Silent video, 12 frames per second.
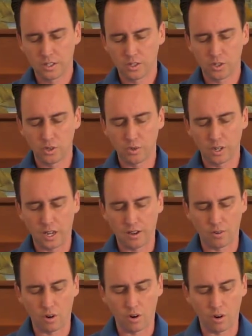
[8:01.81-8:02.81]
that you would have
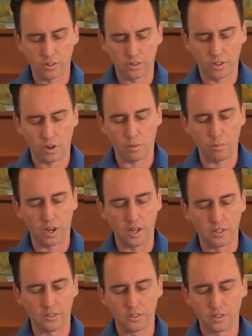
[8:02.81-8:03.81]
our hearts and our
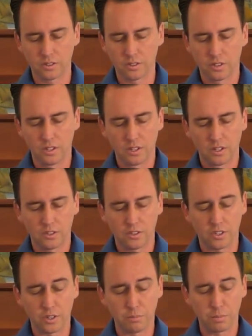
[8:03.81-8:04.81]
minds
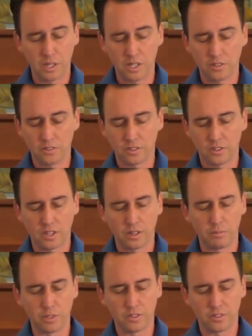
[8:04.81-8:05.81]
just at peace
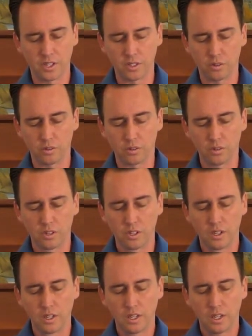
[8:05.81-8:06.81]
and be still
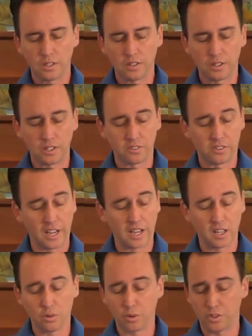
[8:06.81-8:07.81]
and to see
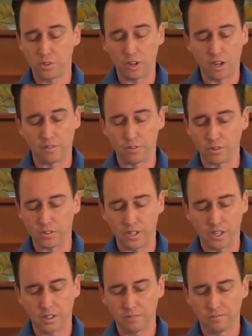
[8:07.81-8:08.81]
exactly what you have for us
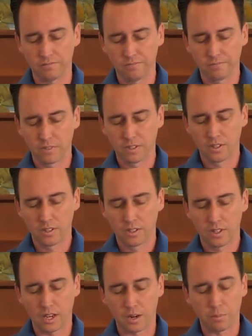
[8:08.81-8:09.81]
tonight.
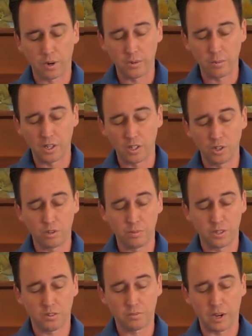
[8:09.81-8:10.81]
God, I pray you might use me
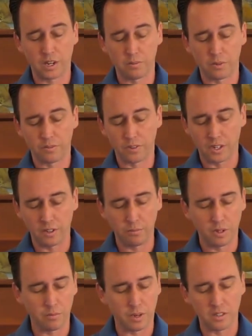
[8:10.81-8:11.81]
in spite of me. Forgive
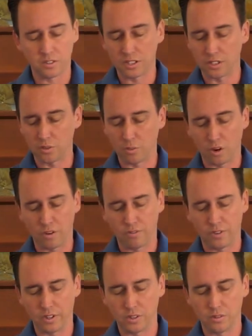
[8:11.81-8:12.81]
me of my sins where I
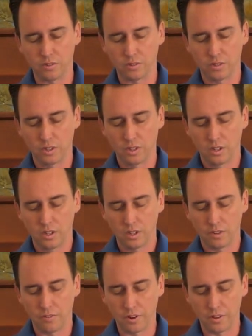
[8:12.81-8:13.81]
fail.
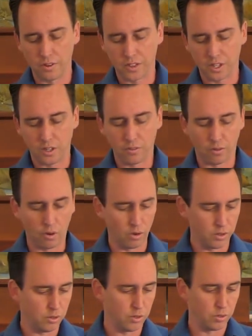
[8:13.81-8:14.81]
And Father, I thank you for all
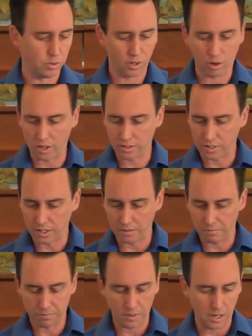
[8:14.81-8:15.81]
you do in Christ's
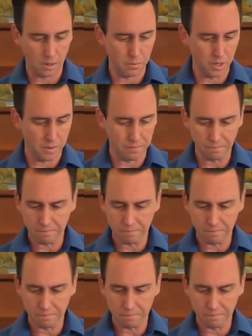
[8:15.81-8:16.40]
name. Amen.